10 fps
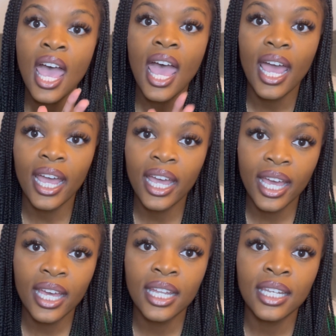
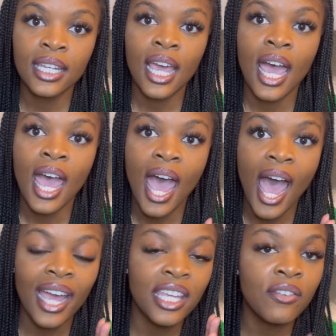And
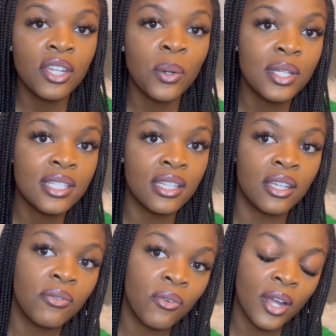I even notice the
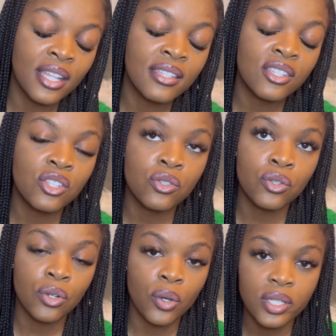difference,
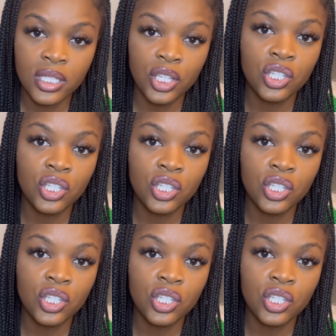such